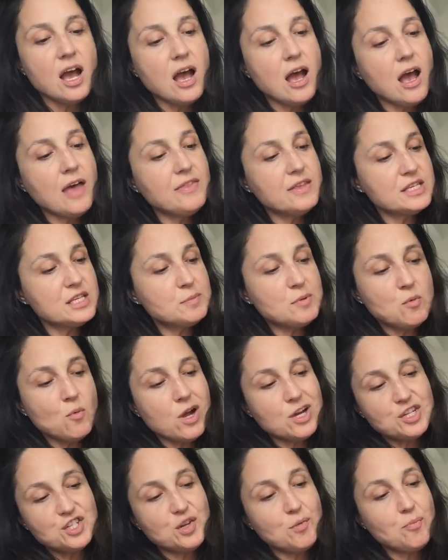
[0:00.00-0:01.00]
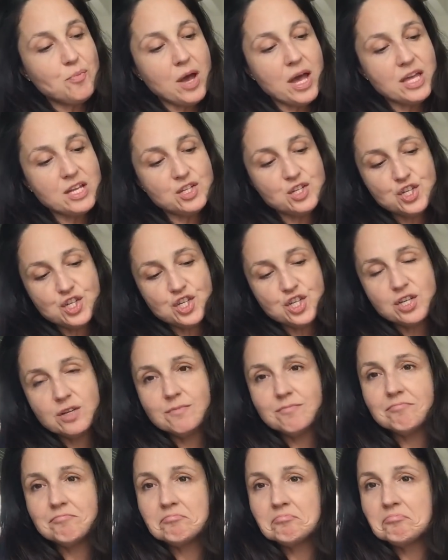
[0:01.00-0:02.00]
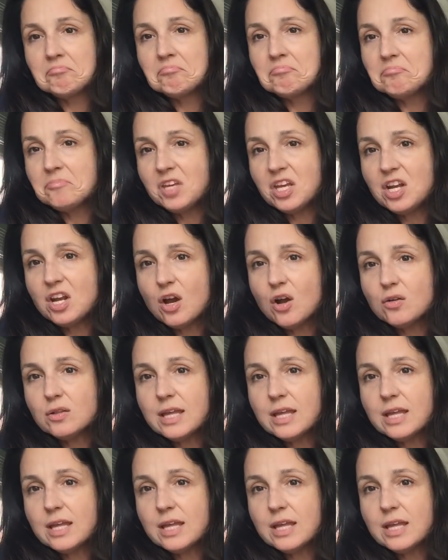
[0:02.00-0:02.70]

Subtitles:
This has been washed a bunch. You know,